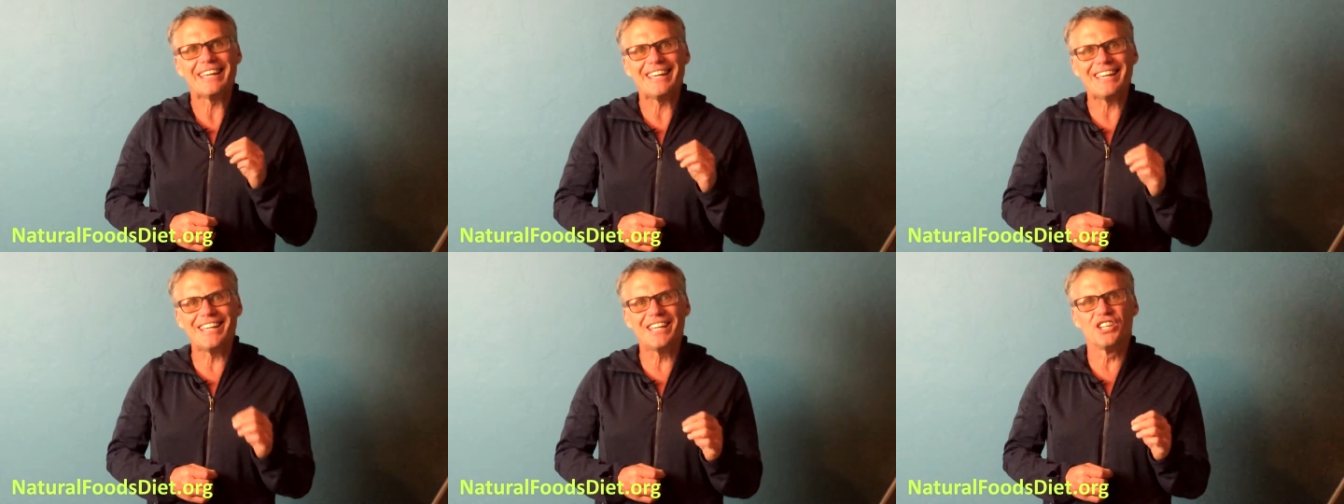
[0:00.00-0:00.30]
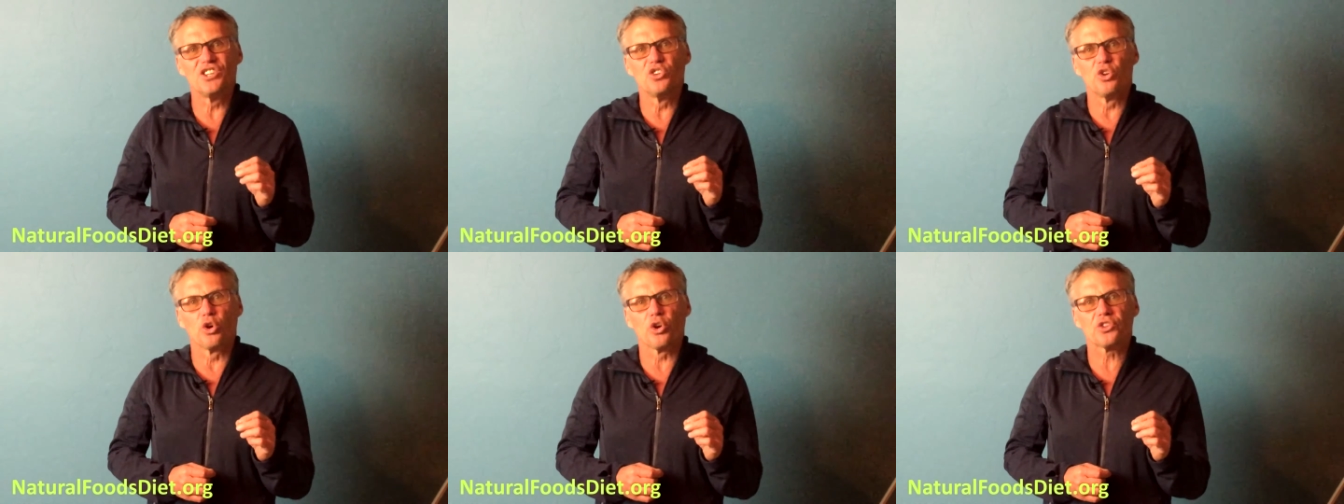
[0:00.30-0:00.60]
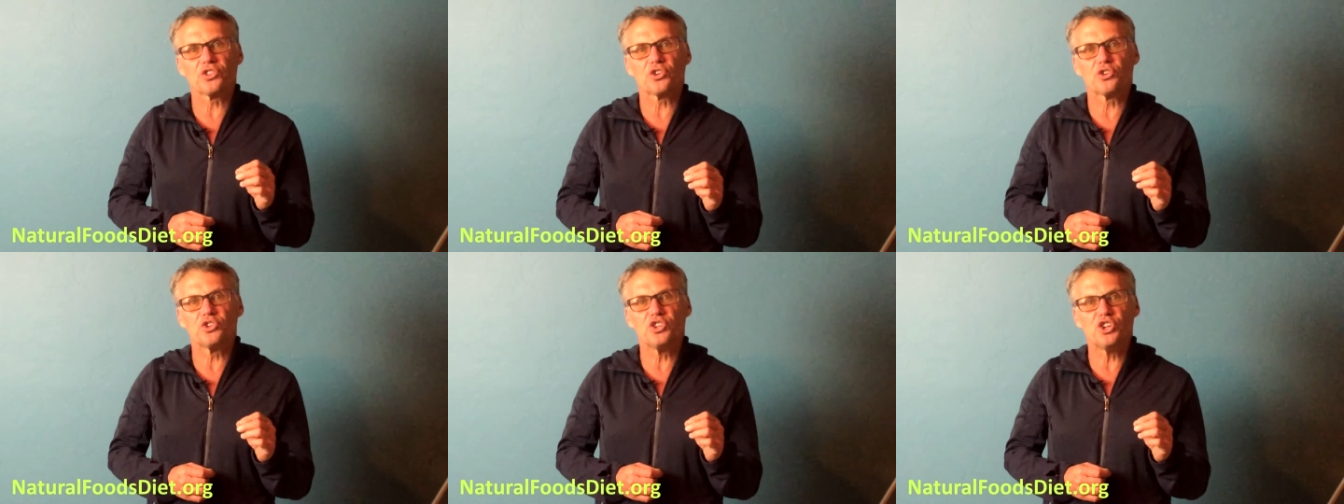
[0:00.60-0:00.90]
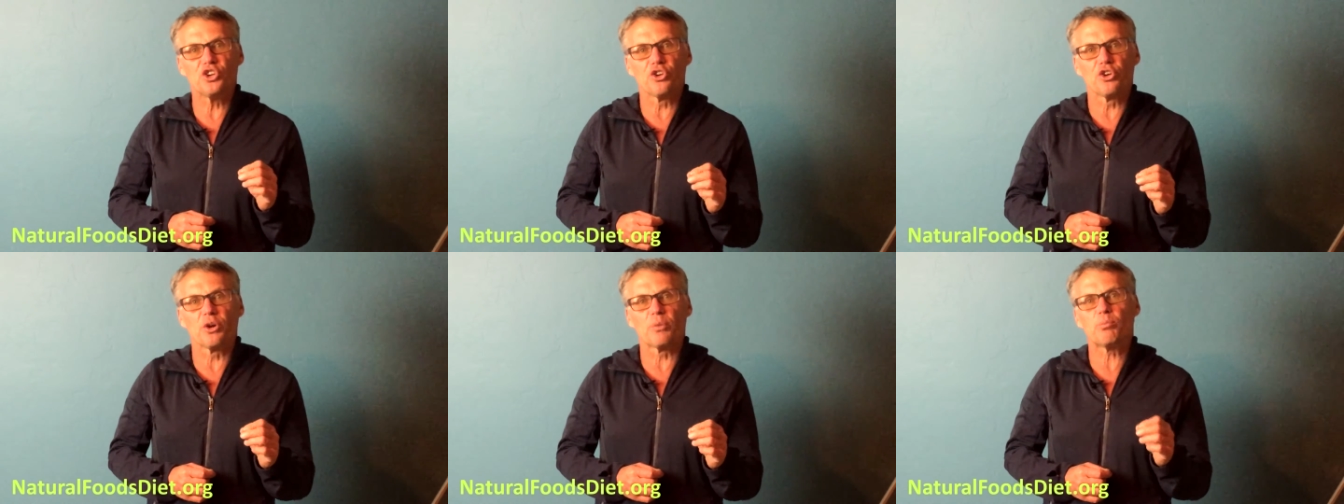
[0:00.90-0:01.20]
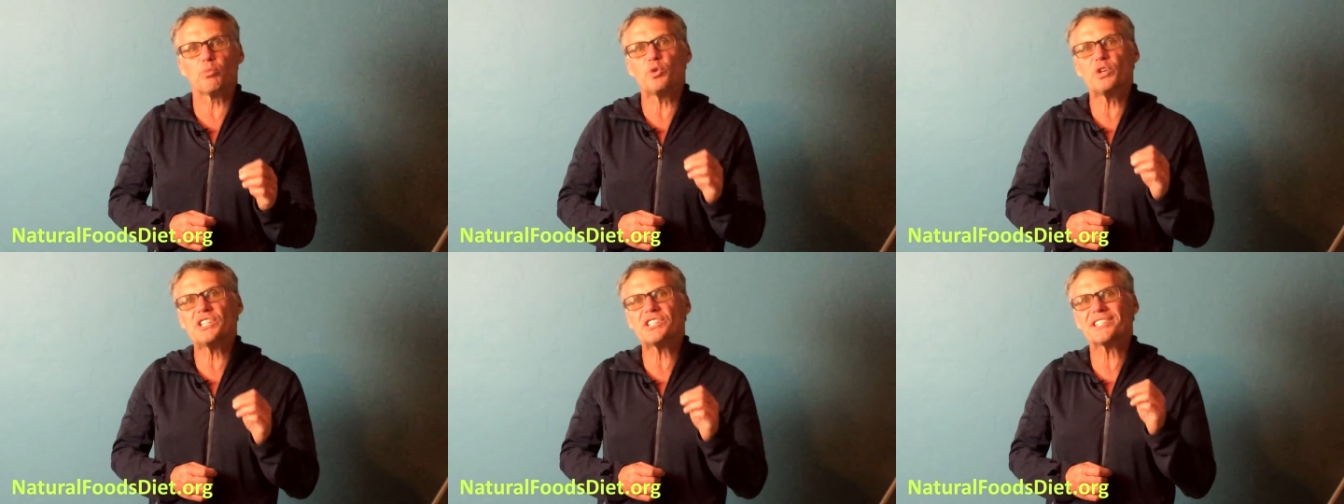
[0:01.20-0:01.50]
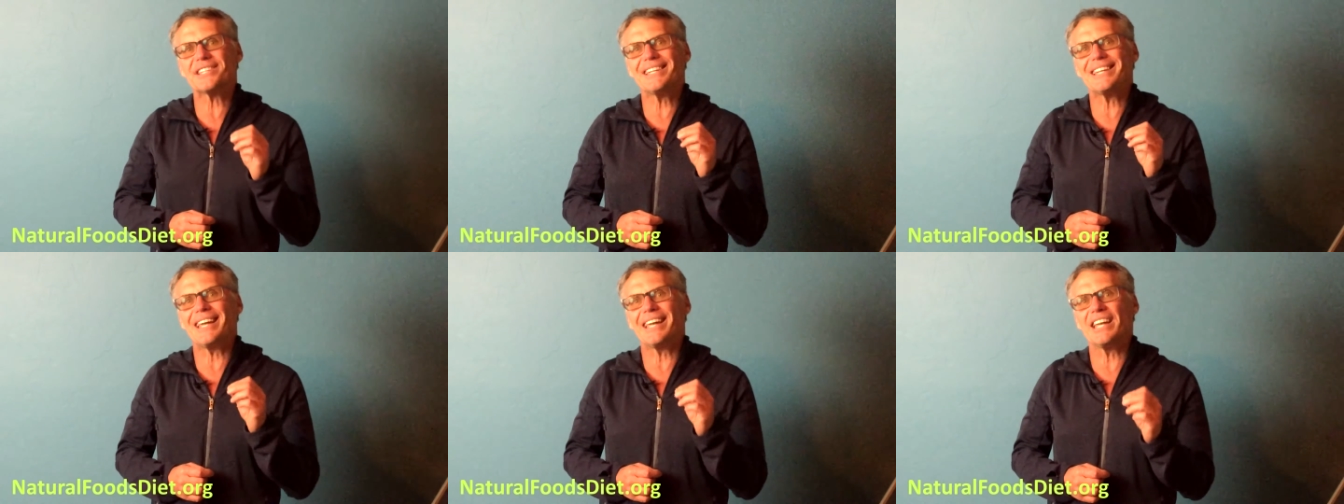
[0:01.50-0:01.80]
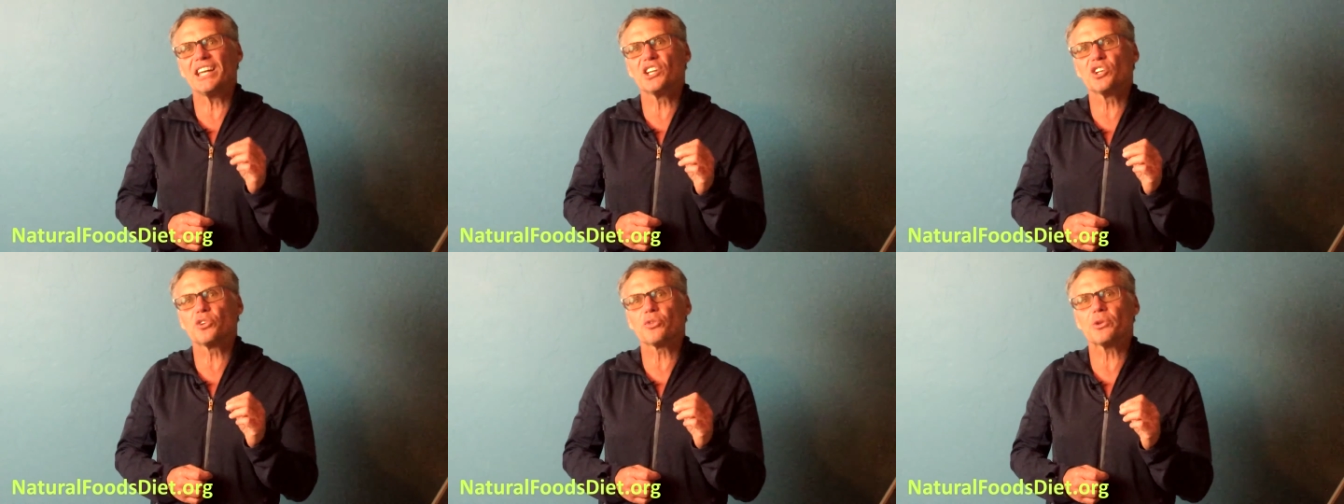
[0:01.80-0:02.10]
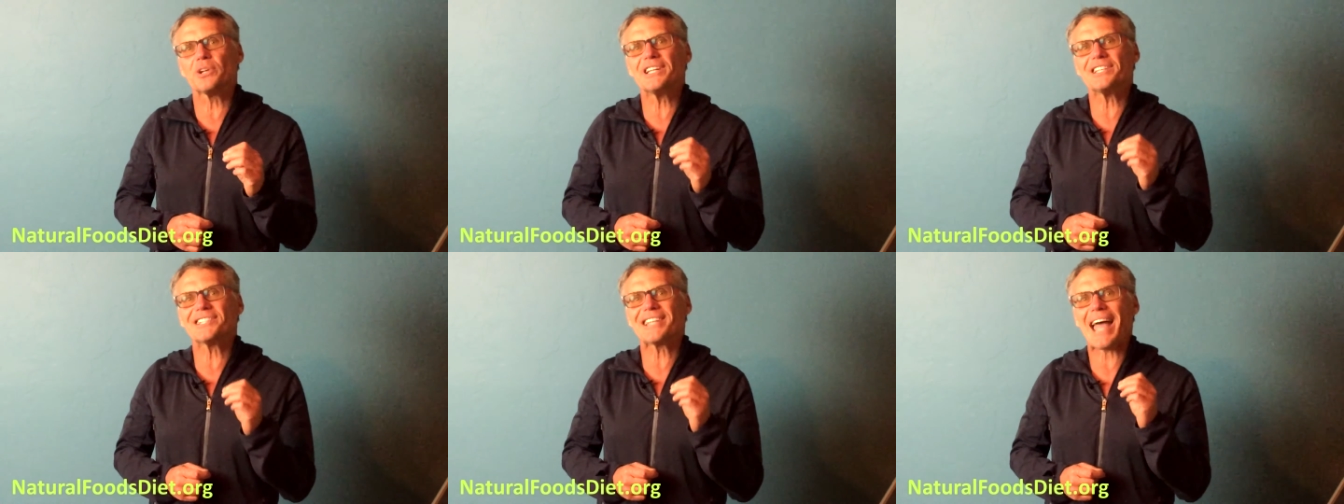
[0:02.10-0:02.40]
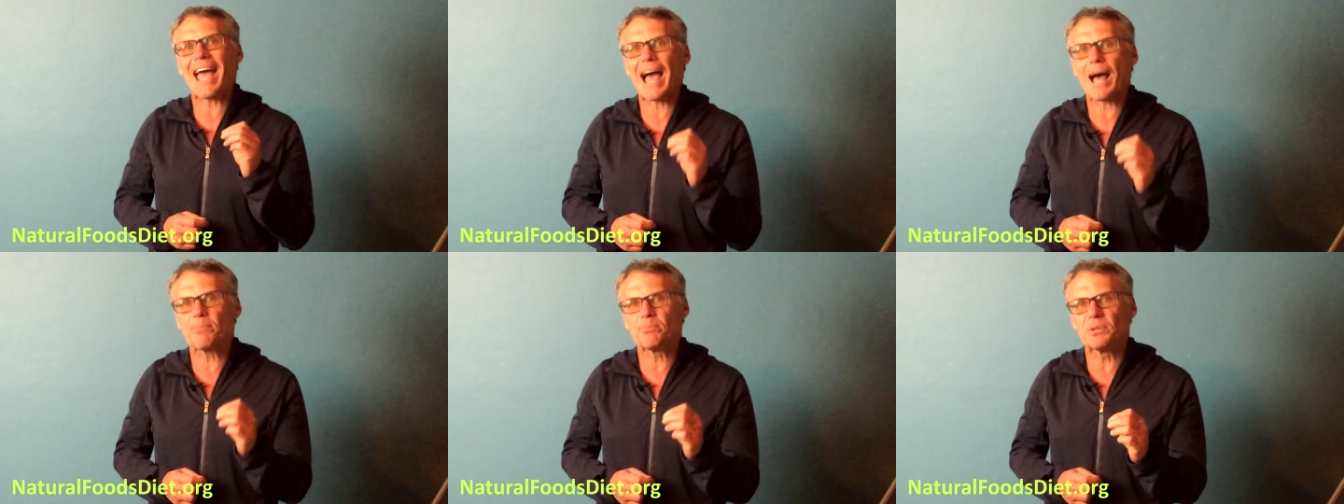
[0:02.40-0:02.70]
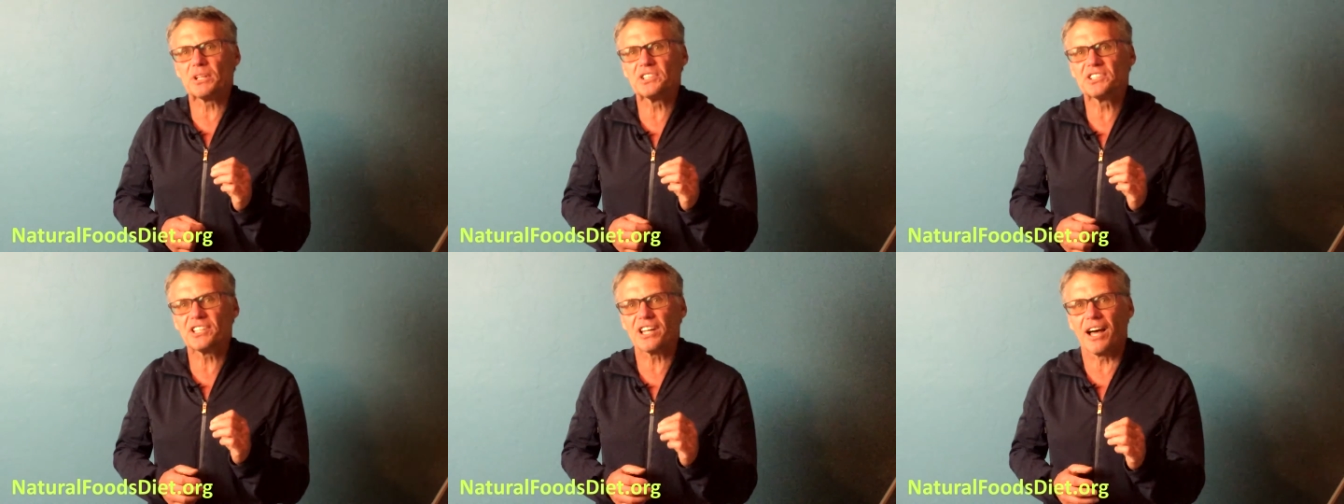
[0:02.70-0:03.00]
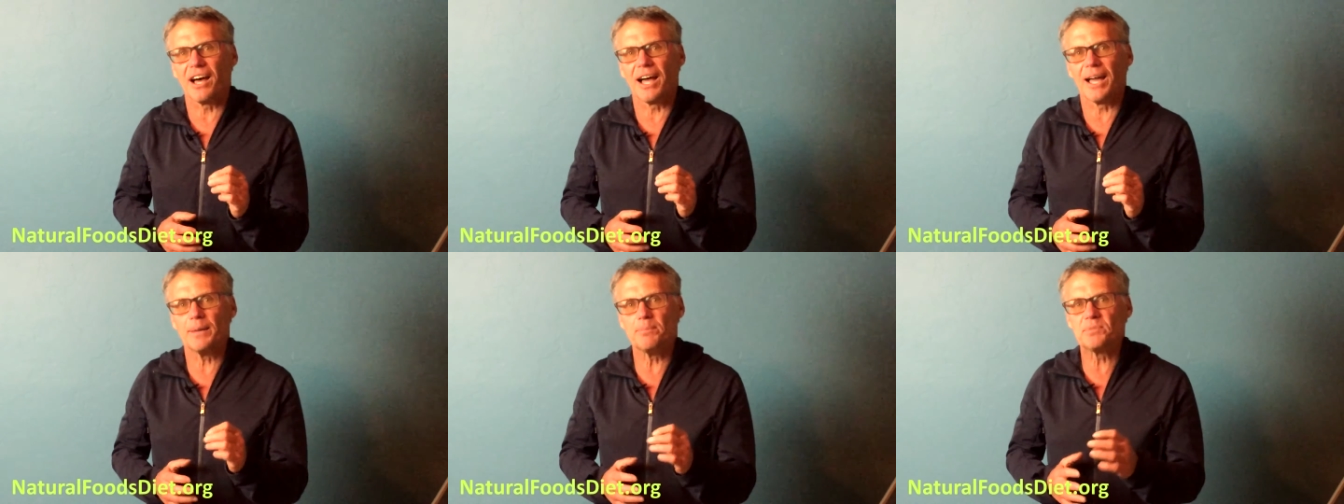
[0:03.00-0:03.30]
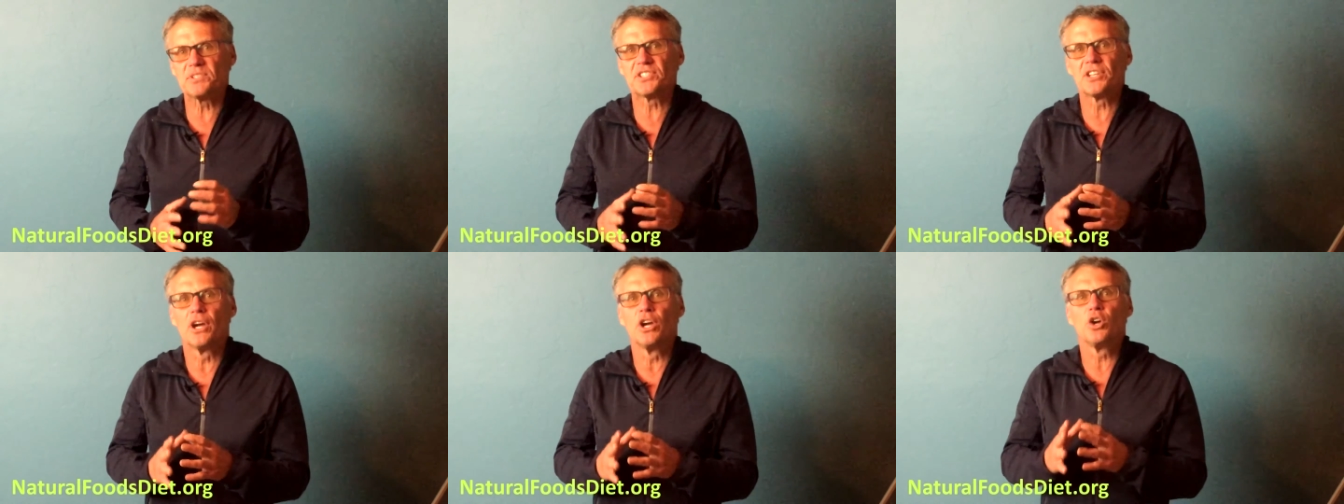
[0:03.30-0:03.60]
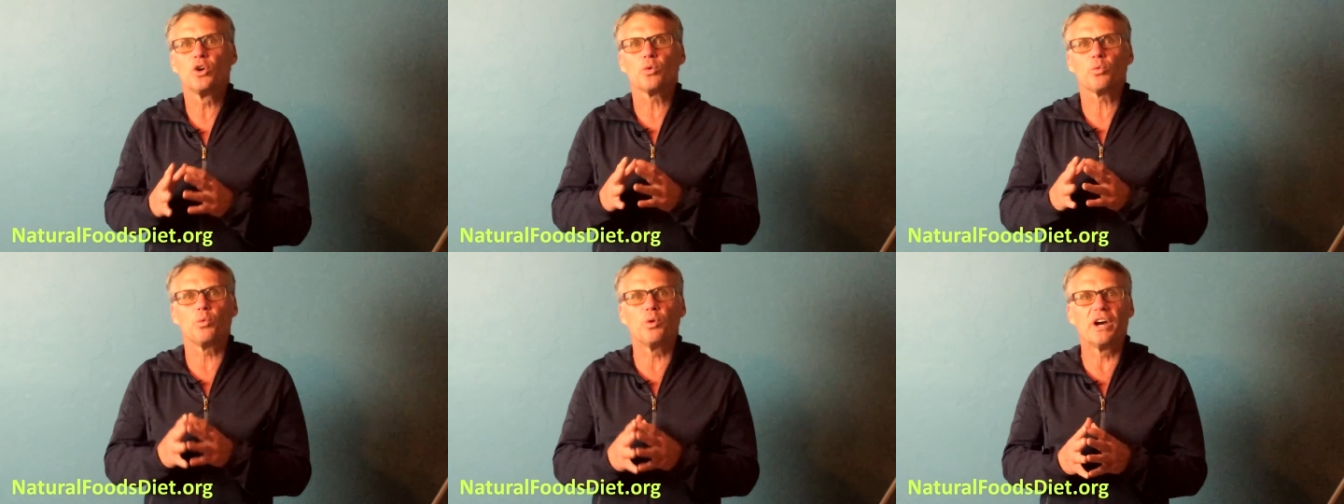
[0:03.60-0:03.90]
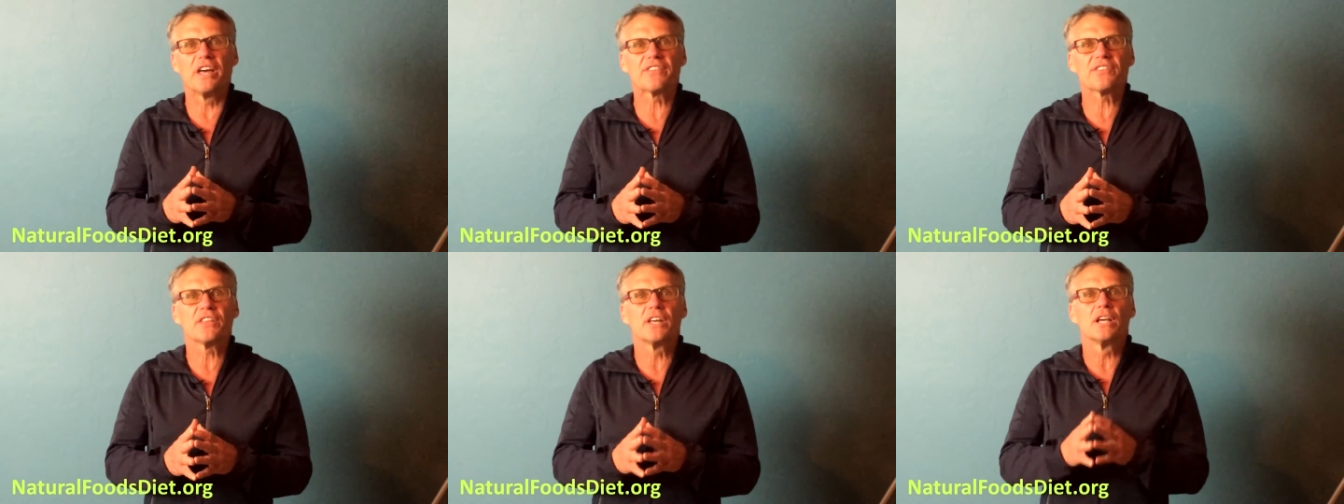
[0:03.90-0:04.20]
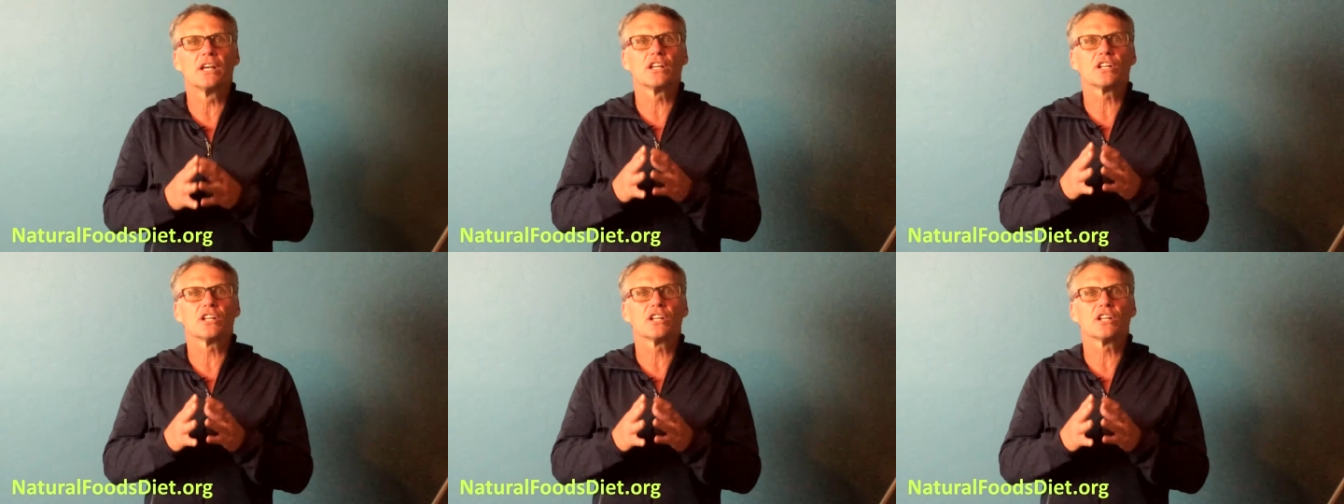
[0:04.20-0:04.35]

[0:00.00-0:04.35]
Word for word: In Northern Europe, we see increased haplotypes with